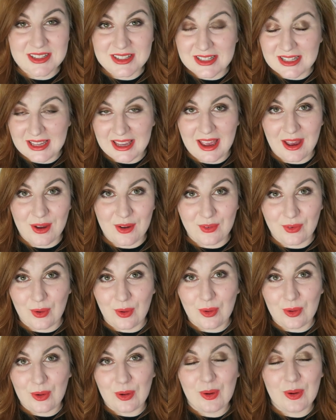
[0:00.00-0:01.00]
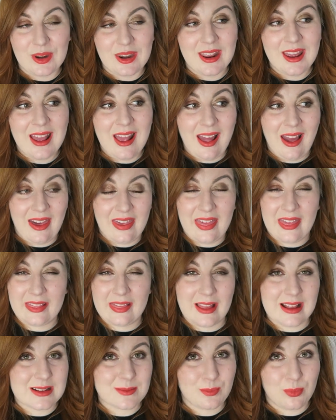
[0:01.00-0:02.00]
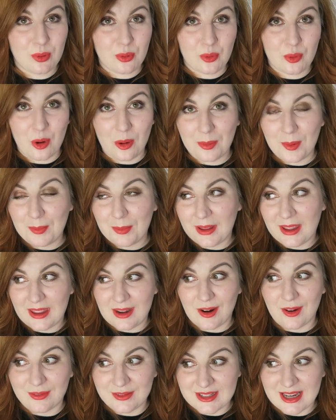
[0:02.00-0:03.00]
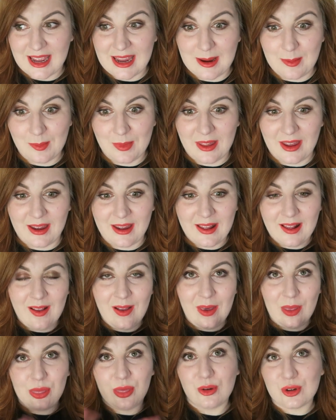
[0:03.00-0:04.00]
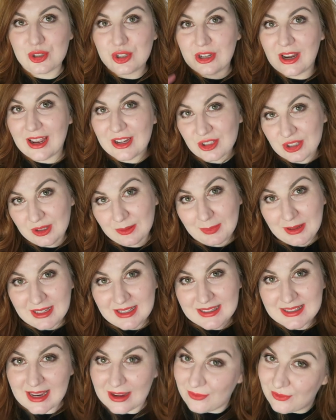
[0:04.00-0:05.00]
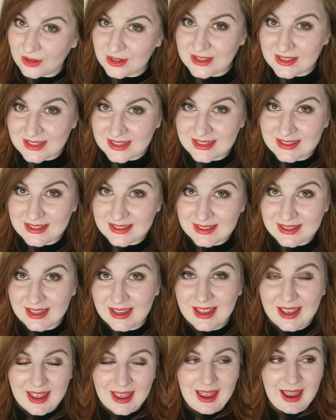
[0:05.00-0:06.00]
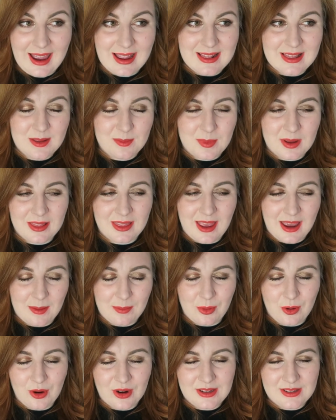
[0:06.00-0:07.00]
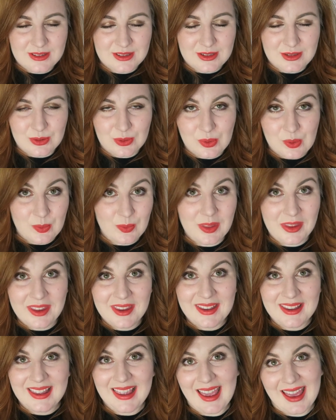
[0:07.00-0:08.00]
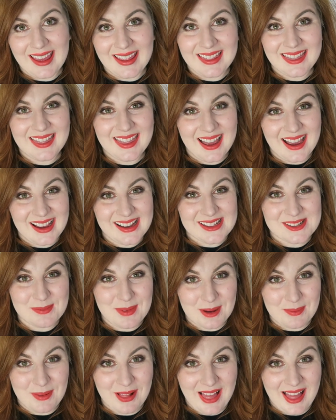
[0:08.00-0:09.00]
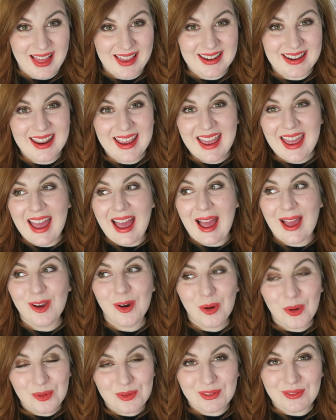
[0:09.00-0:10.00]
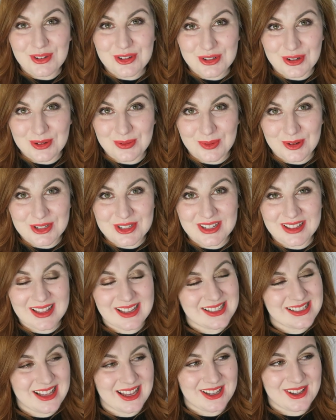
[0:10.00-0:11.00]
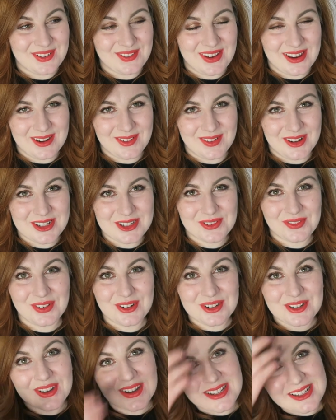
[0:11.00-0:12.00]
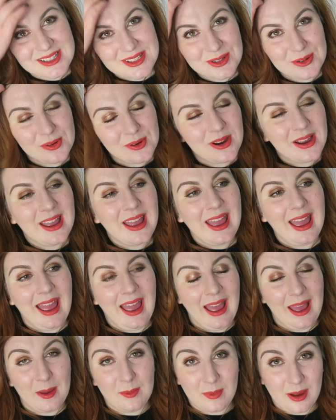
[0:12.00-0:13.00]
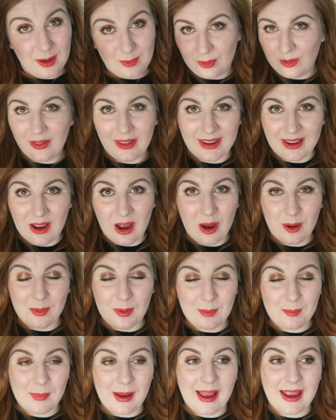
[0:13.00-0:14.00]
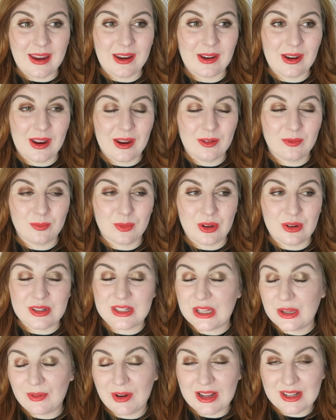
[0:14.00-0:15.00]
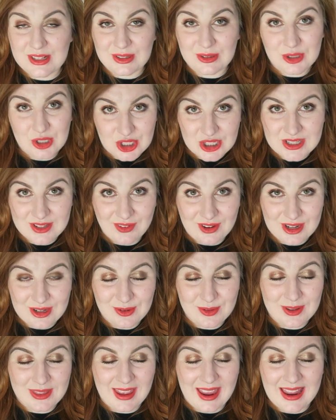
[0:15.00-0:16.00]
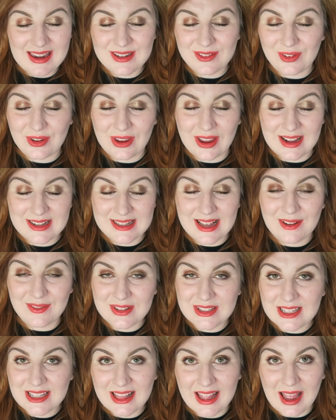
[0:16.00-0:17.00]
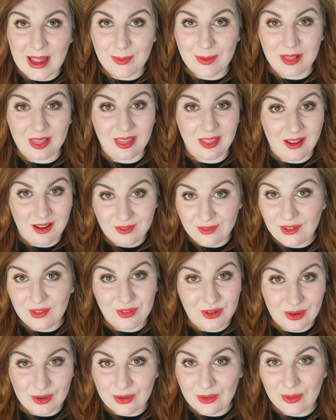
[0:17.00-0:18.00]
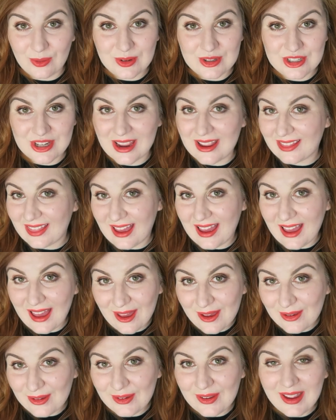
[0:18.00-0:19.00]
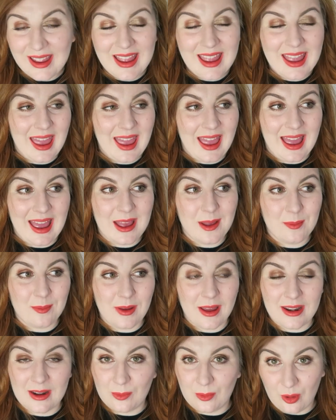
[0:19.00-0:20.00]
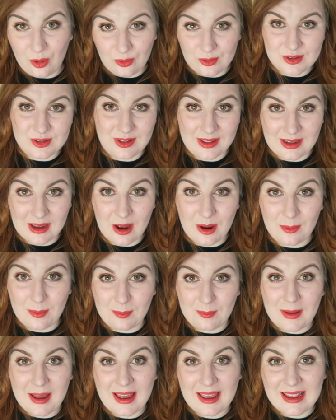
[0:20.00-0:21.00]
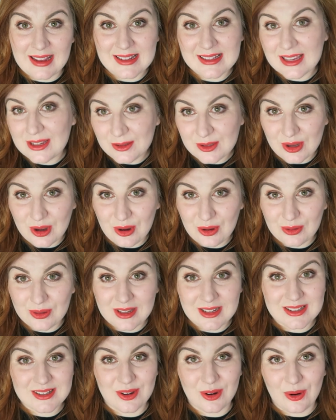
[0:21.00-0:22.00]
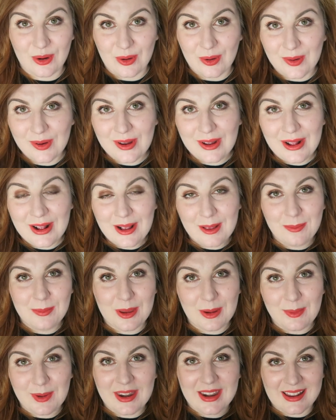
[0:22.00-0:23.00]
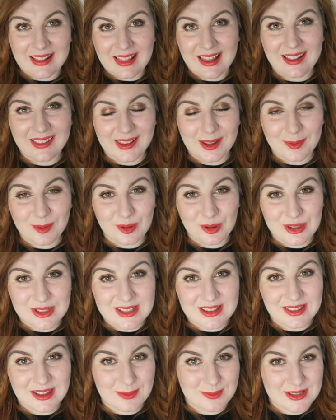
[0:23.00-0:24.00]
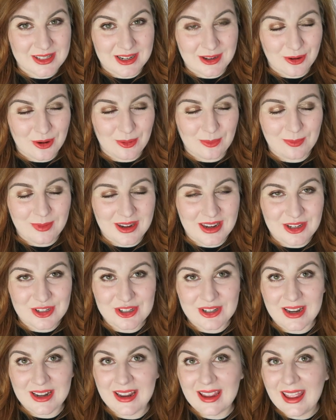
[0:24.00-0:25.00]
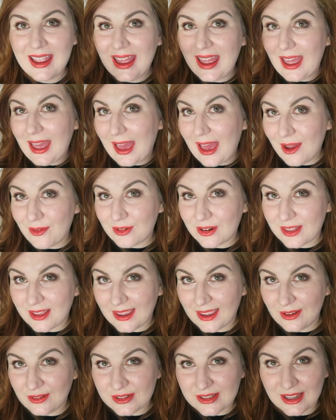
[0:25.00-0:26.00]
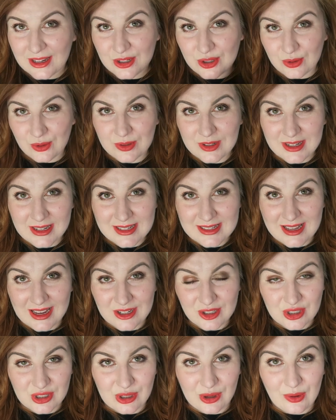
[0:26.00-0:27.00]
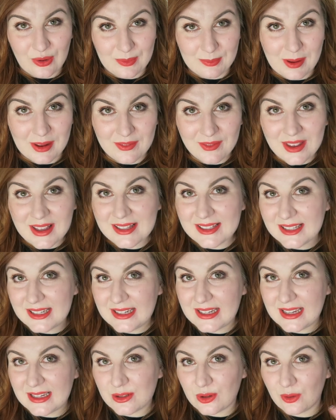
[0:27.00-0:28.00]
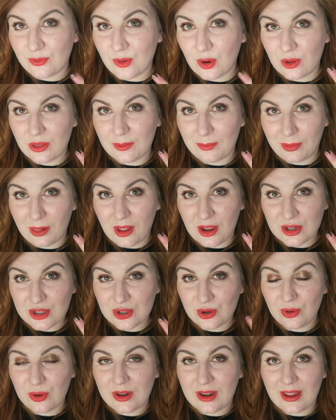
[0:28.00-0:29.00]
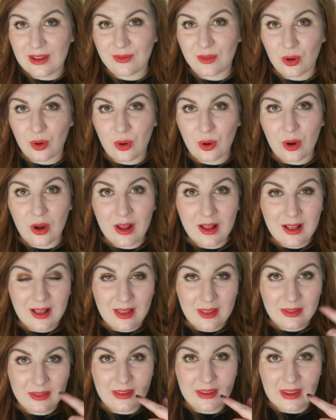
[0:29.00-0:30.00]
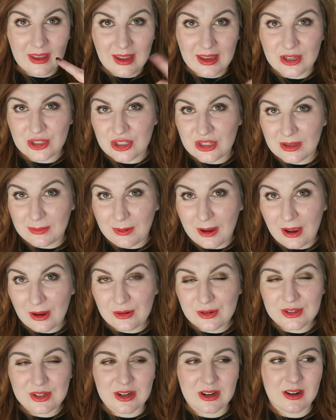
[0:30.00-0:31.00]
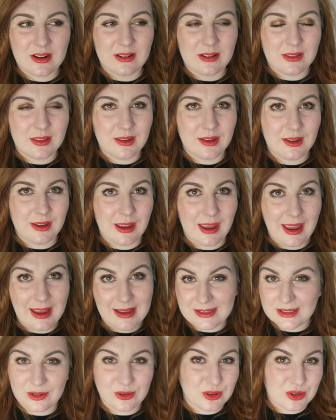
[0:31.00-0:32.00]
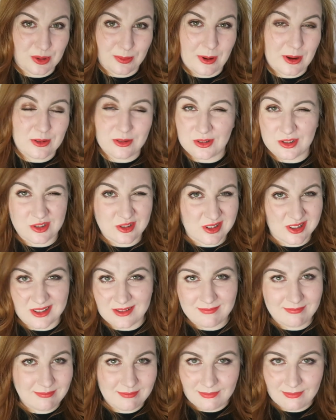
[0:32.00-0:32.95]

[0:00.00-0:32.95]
to see how I've gotten on. I think that's probably enough time that there should actually be differences in them at that point. So yeah, that is my plan. I hope you've enjoyed watching this. Thank you very much for doing so. I will link up my YouTube resolutions video at the end if you guys haven't seen that. I would love if you could go and check that out. And I will also link up my sales haul that's got me wearing that lip gloss and lipstick combination in it. Everything else that I showed is actually on my face today. So I've got the blush on, I've got the HD powder, the Estee Lauder powder is just